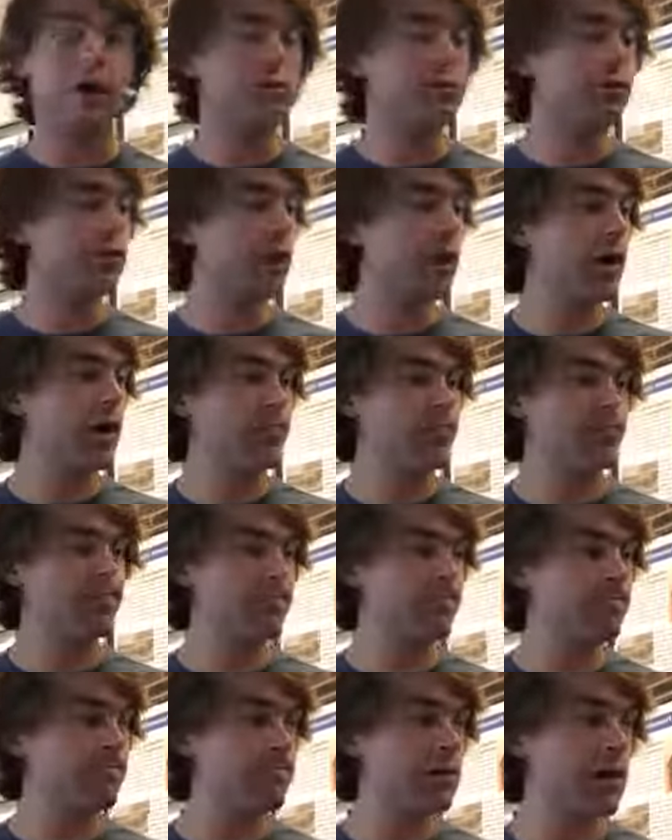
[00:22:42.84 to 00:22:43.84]

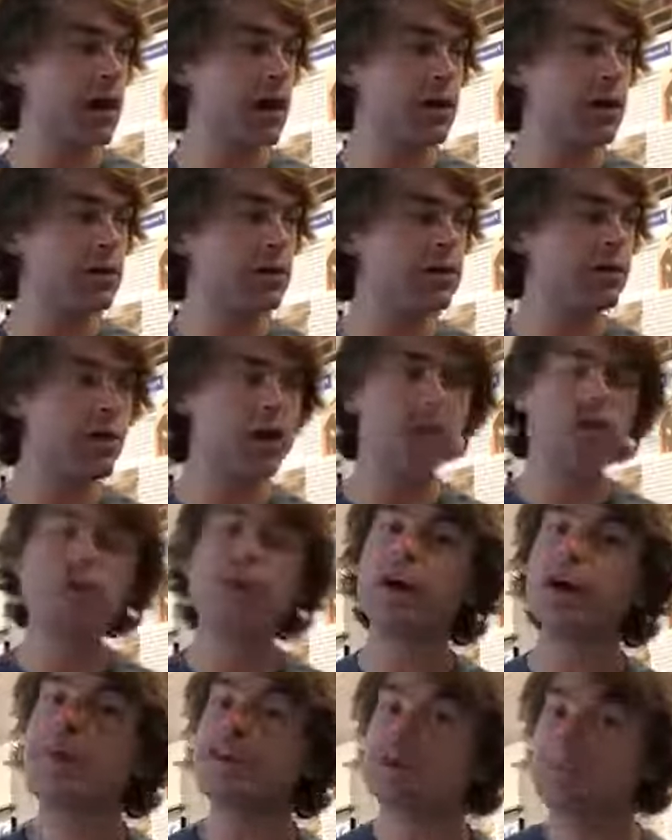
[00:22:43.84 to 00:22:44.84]
from a
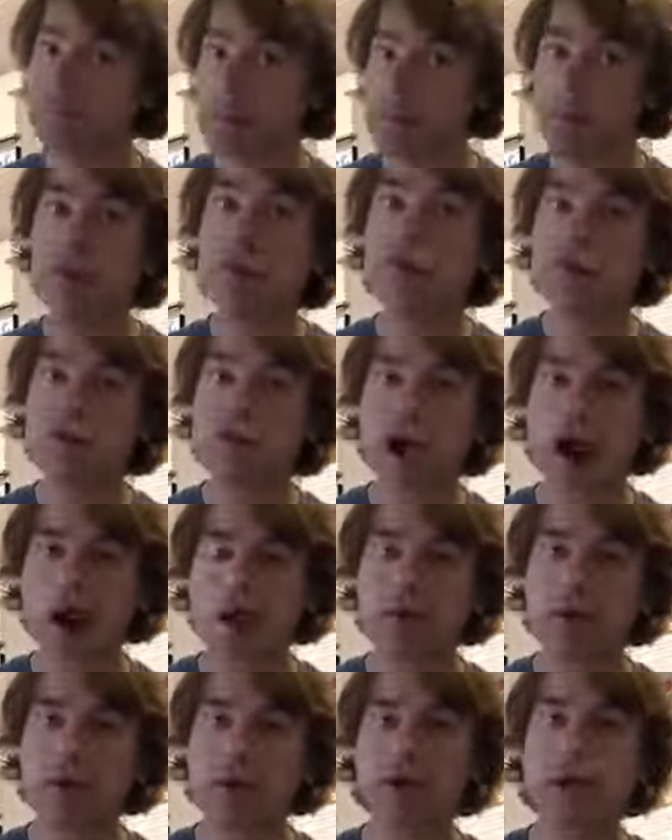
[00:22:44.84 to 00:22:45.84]
very similar
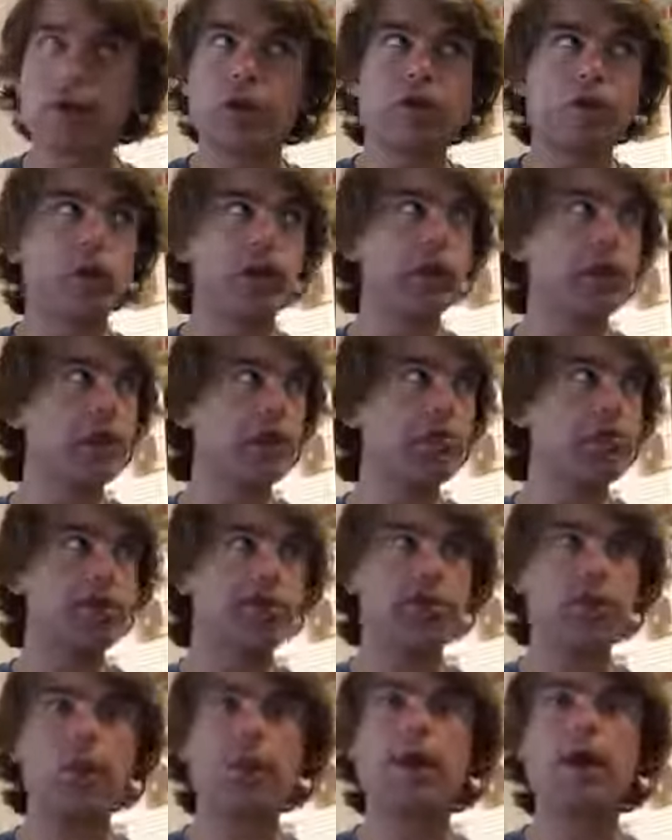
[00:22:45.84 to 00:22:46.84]
time period, certainly
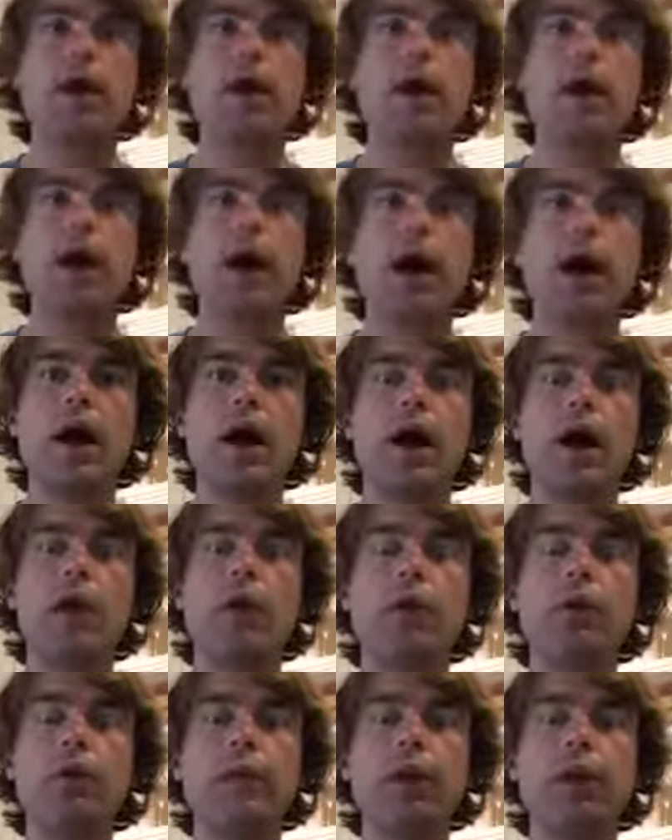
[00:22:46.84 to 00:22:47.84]
before
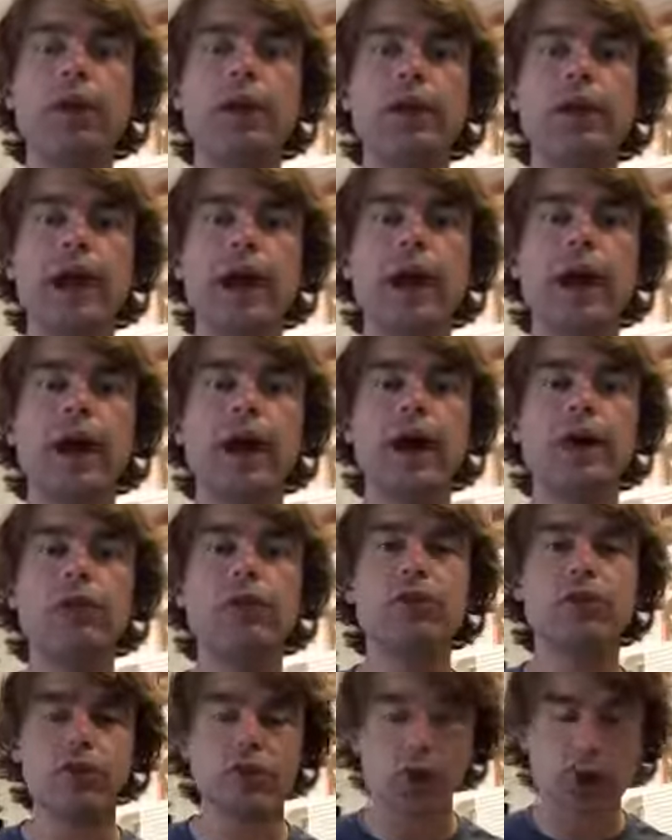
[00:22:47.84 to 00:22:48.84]
Old Baldy Lighthouse.
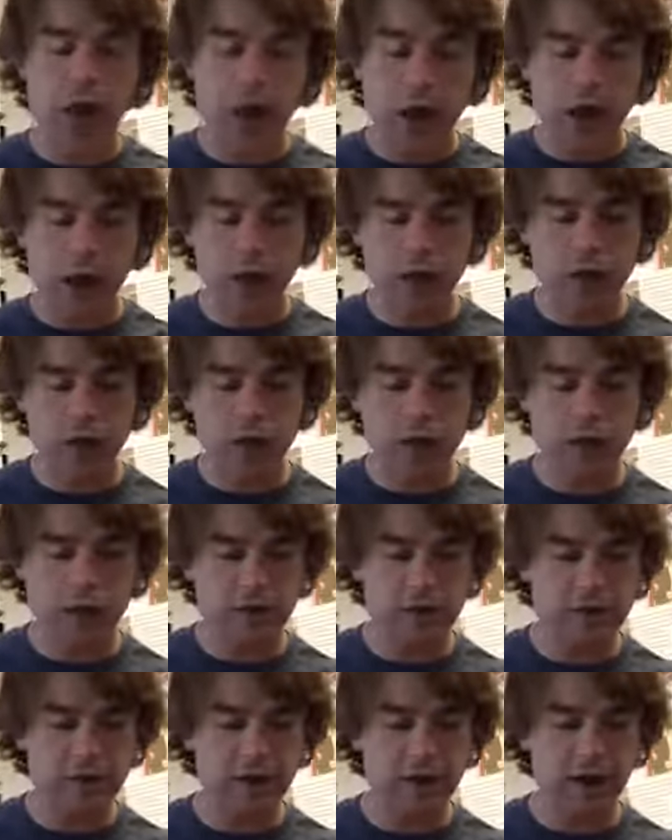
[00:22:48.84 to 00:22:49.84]
So,
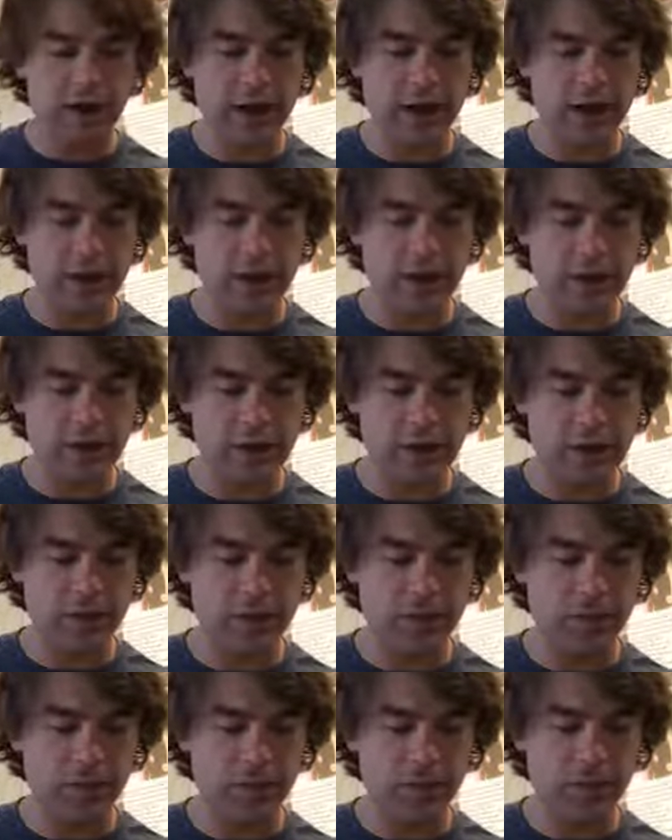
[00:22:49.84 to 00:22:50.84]
curious connection.
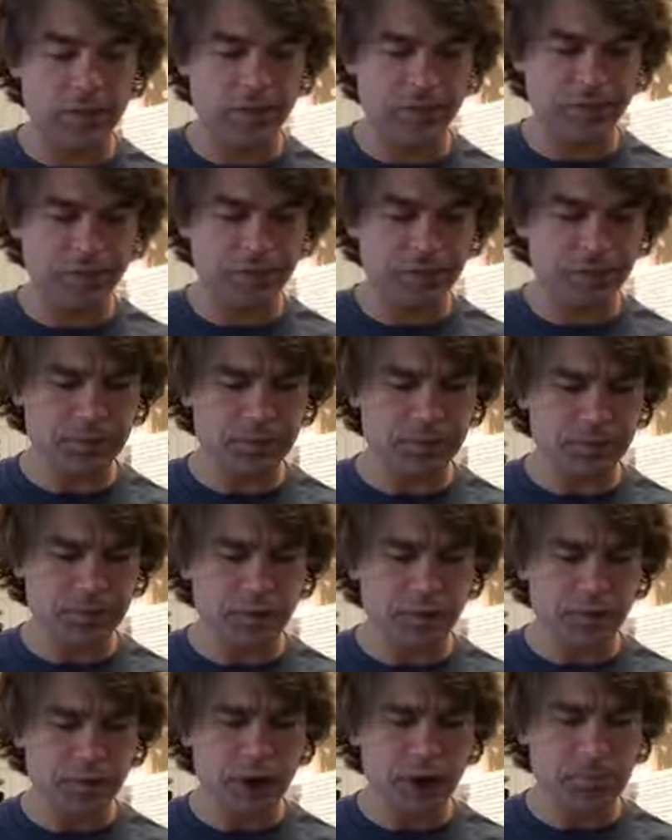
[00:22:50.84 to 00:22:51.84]

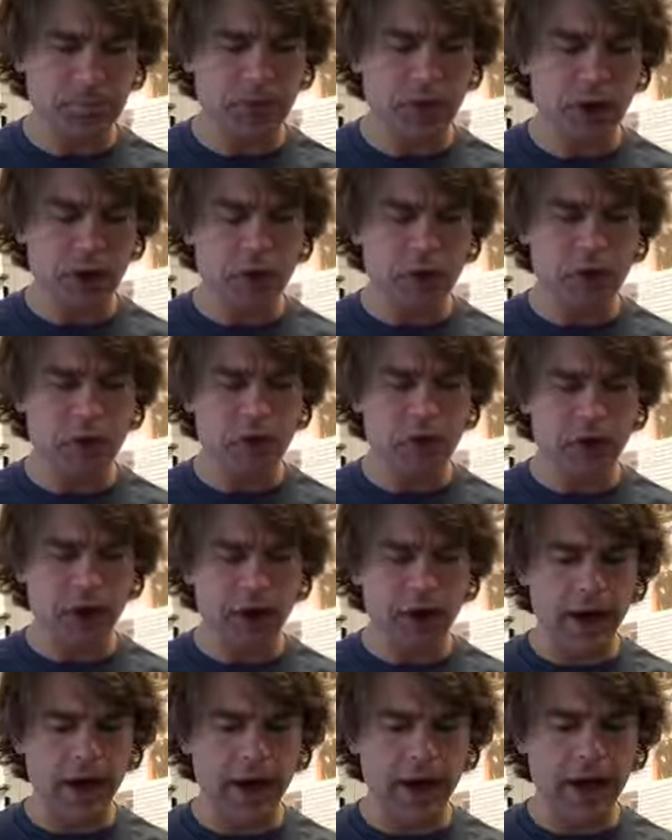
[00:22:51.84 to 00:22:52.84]
Right.
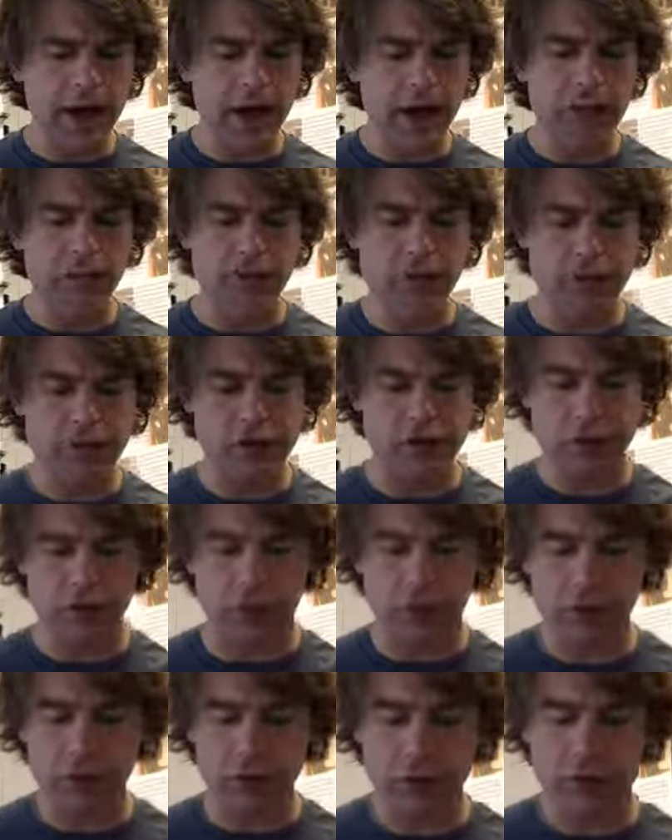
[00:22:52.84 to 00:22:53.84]
So, Kent
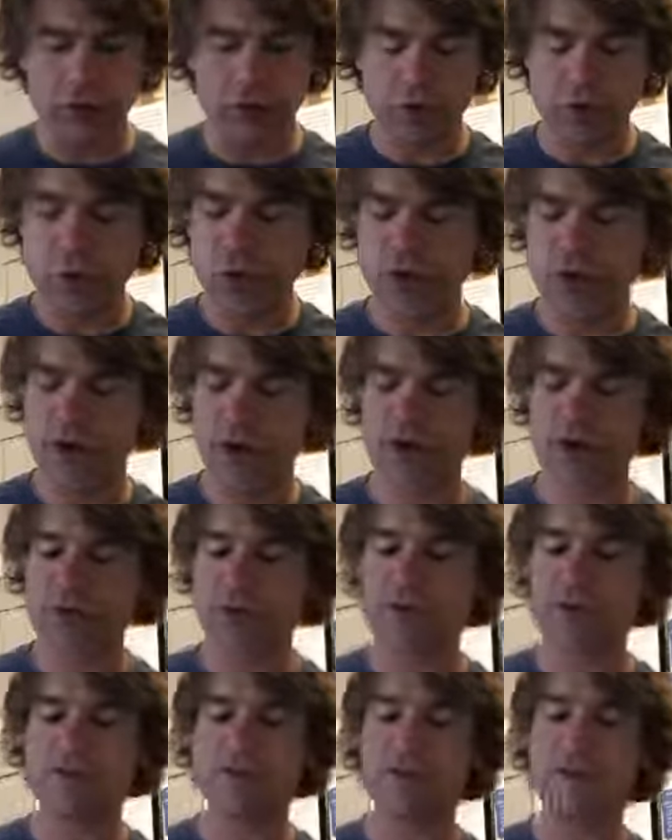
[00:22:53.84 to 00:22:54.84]
Mitchell, who was
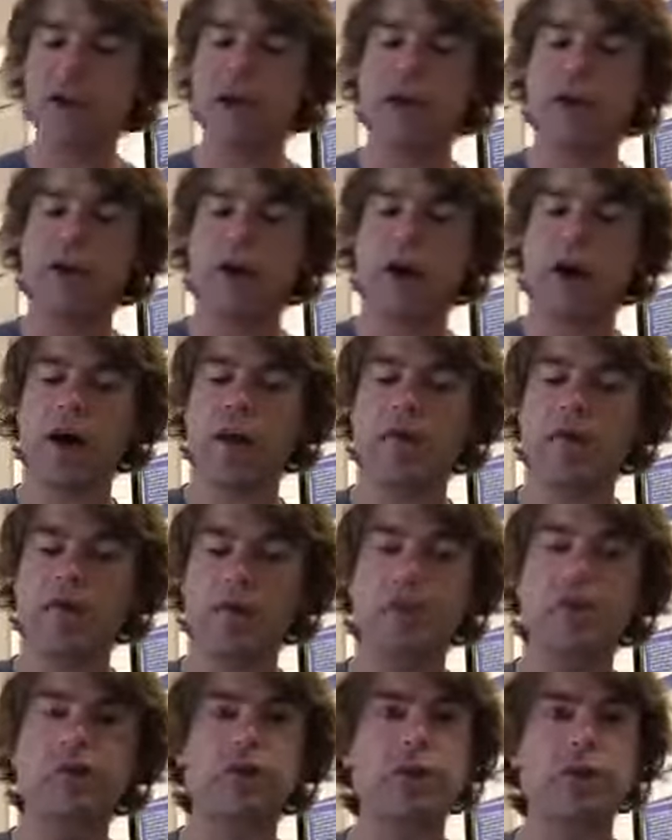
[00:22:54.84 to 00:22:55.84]
the son of
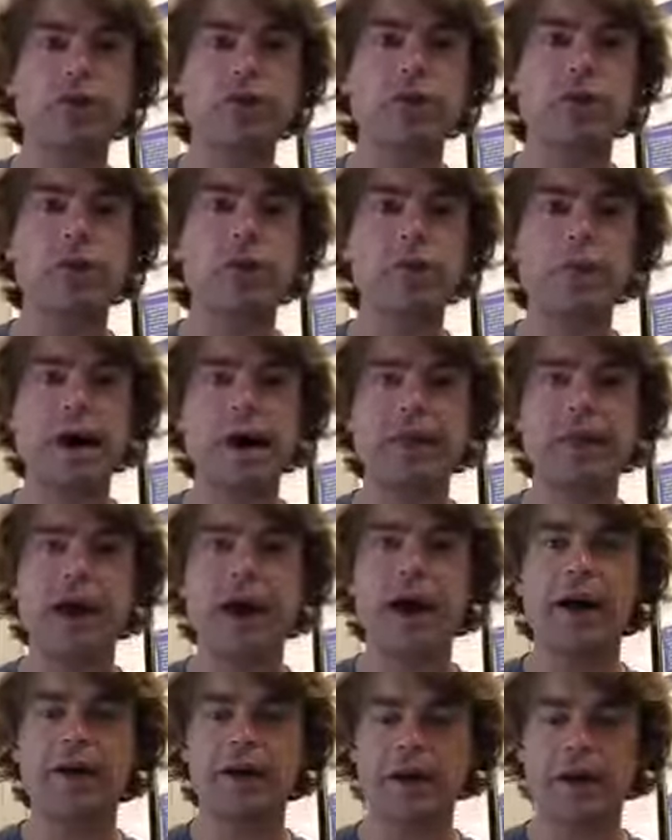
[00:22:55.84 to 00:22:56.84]
George Mitchell, who bought the
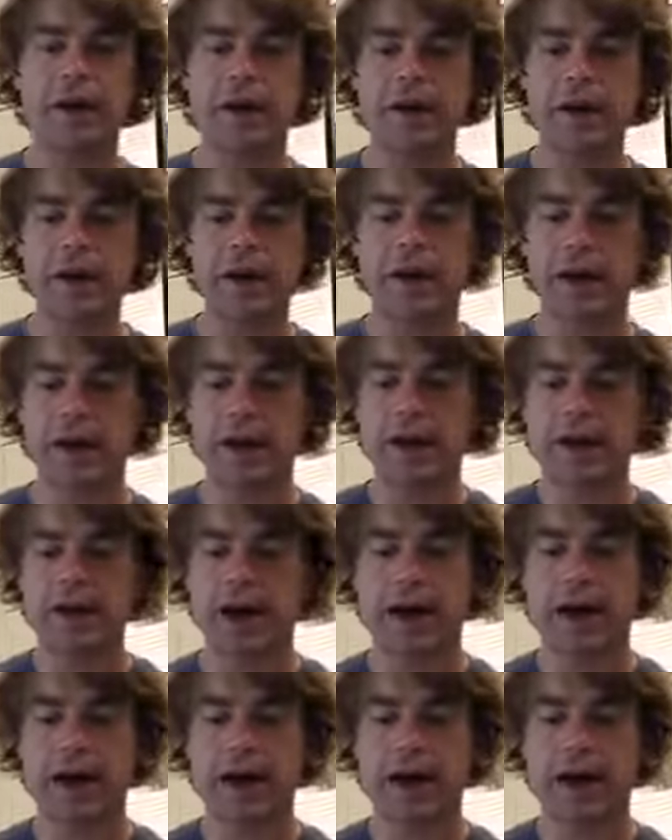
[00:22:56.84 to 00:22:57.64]
island in